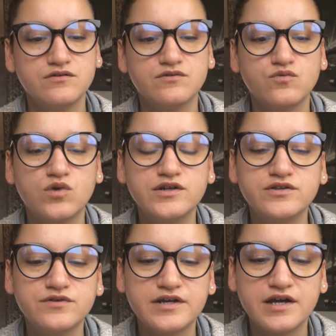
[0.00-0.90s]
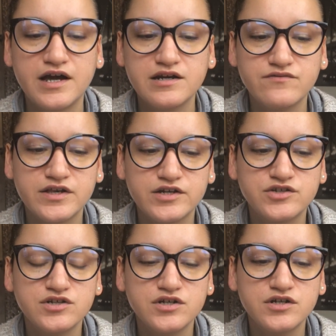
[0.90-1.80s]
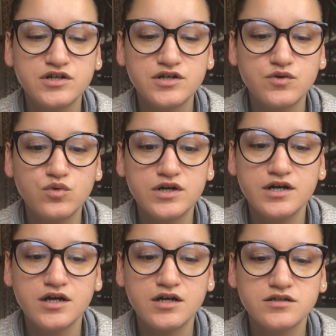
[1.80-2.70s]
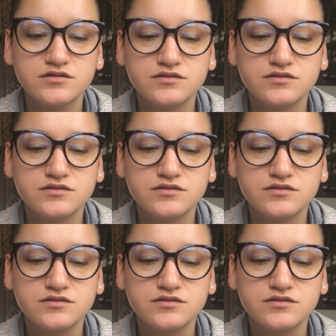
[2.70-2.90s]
wondering, kind of like shoulda, coulda, woulda.